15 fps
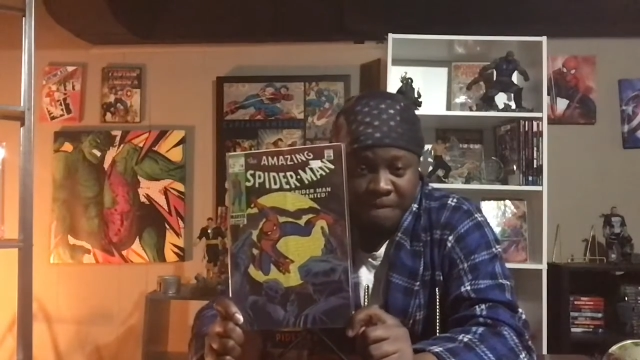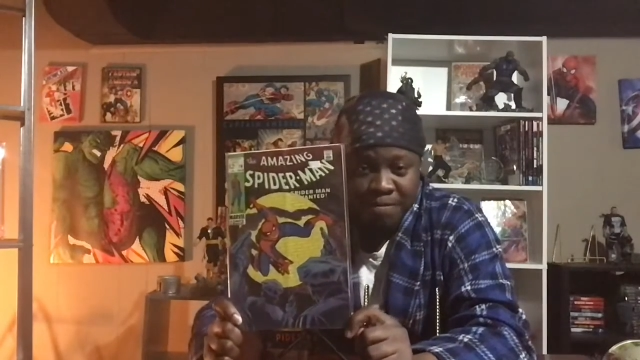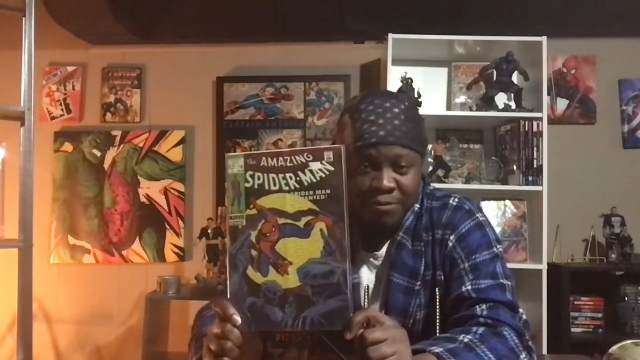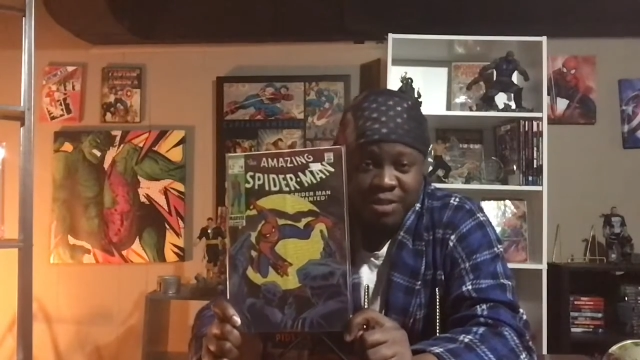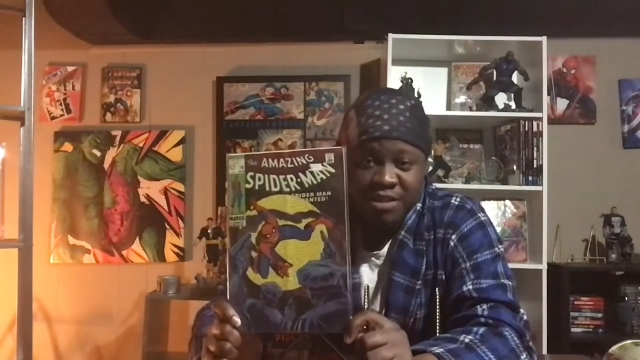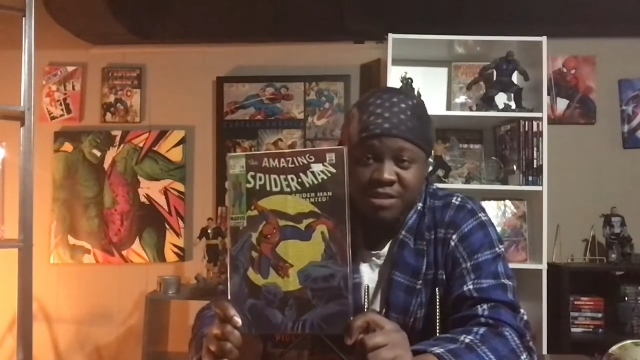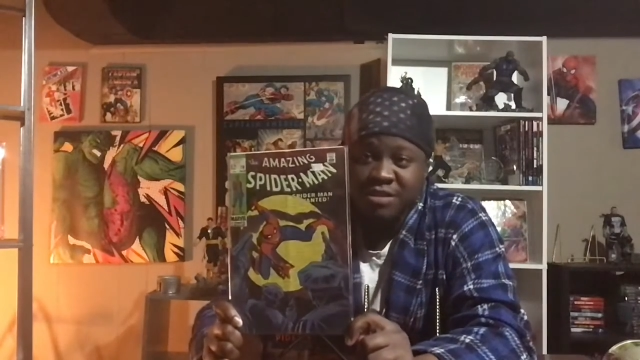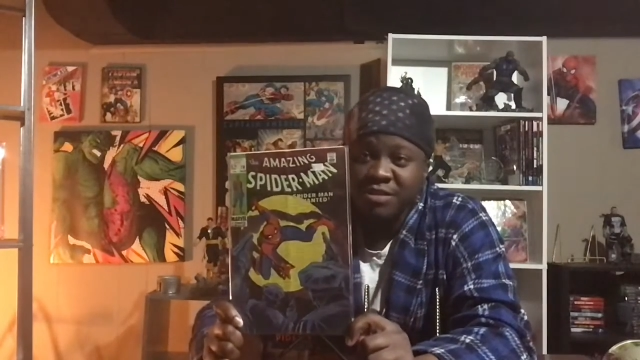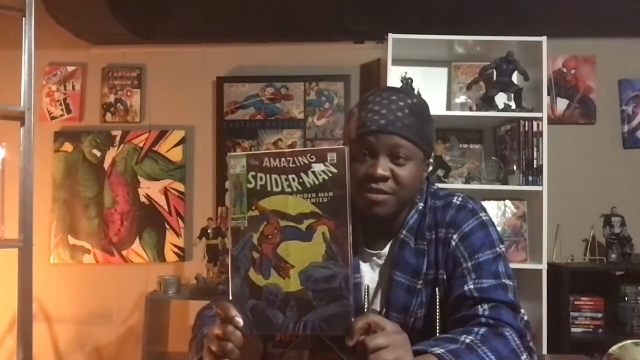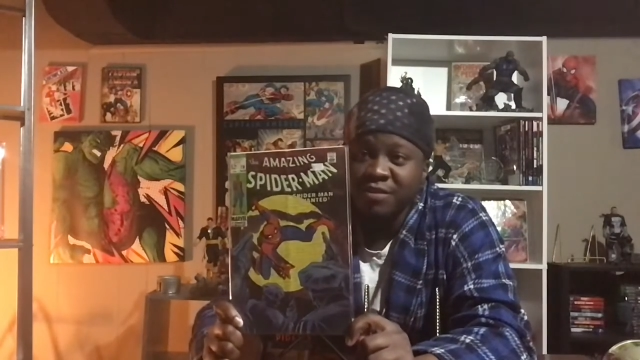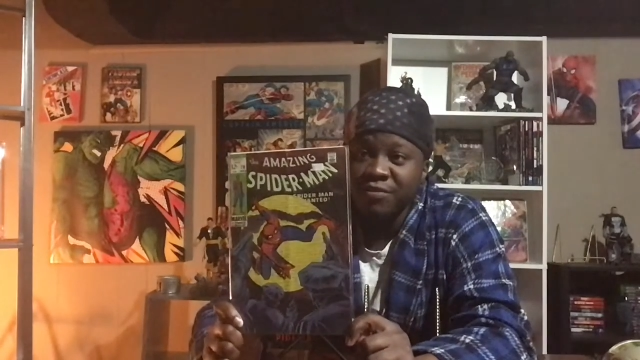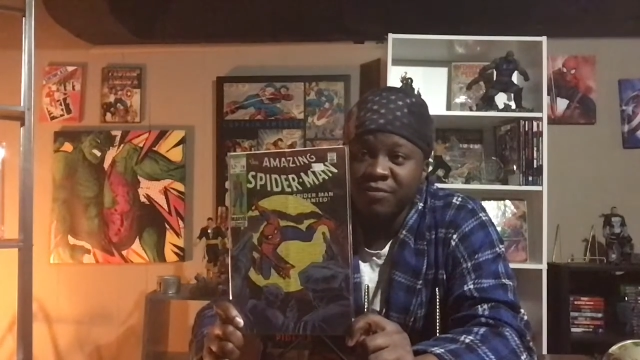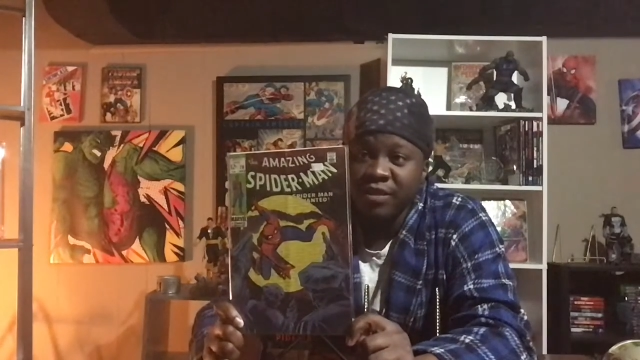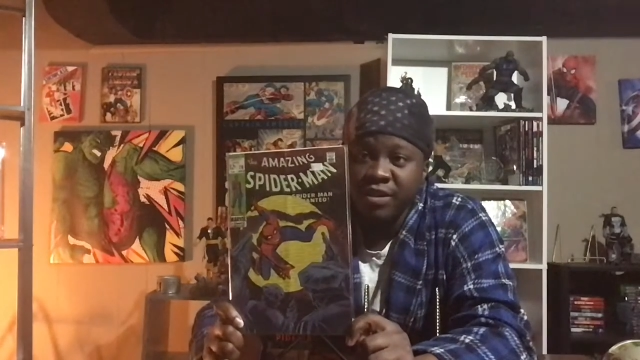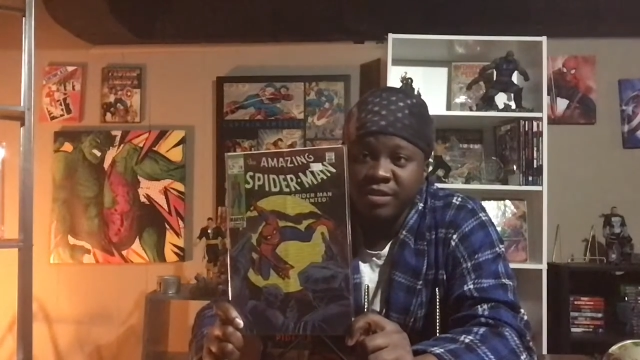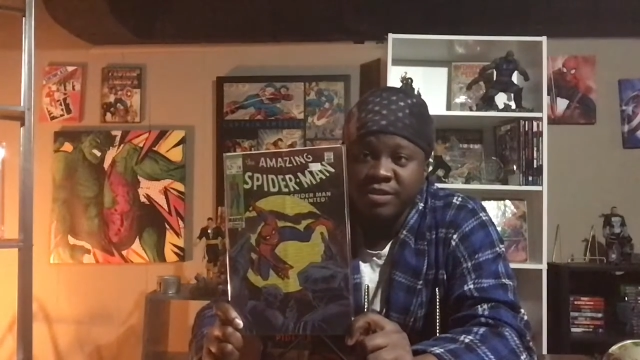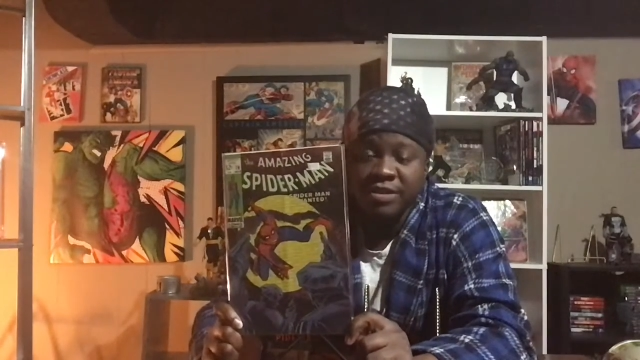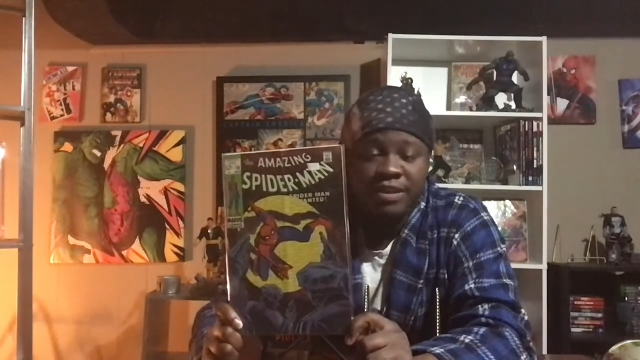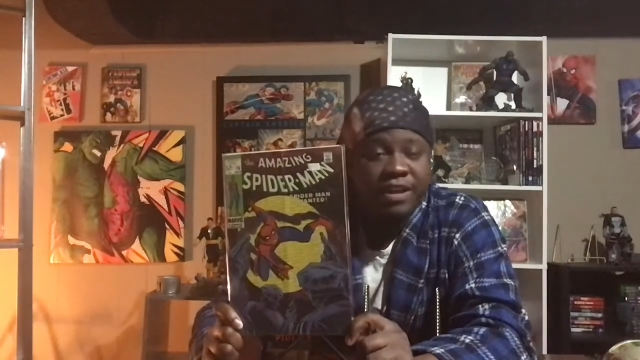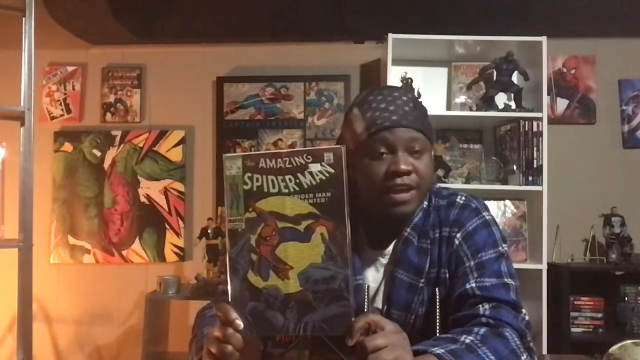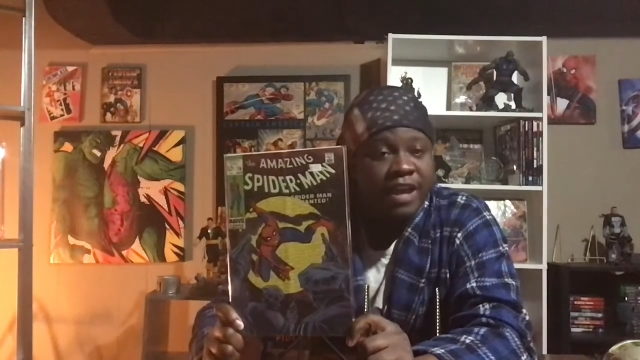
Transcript: This is the first